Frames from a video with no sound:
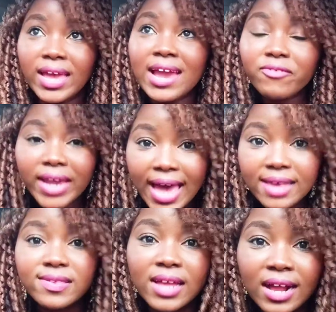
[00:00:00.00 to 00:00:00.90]
Every
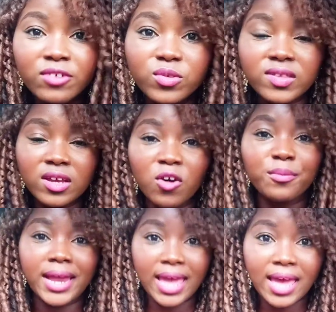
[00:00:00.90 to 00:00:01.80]
hairstyle you see on
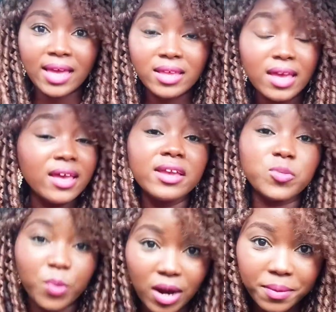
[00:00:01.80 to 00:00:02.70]
my head
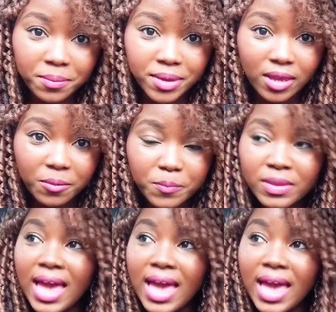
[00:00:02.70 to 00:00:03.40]
is probably me.